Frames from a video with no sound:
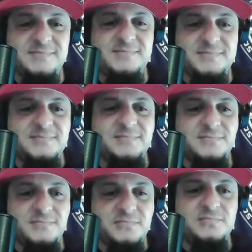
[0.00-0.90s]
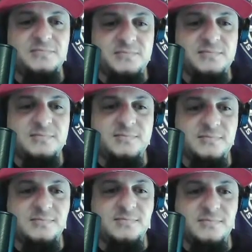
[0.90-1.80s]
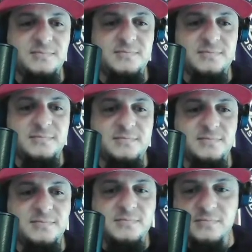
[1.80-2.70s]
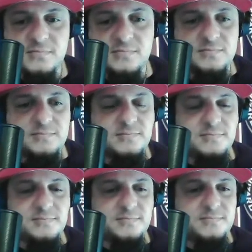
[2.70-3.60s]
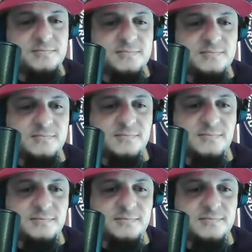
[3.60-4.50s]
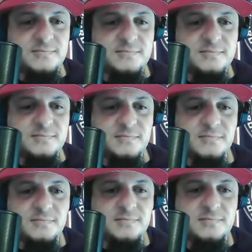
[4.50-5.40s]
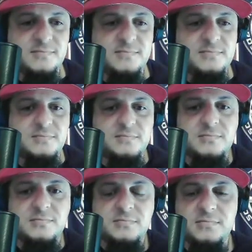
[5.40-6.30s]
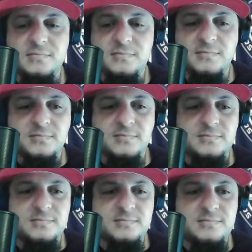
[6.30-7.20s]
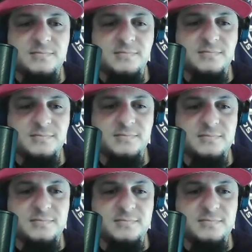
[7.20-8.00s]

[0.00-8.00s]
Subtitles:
This person isn't speaking.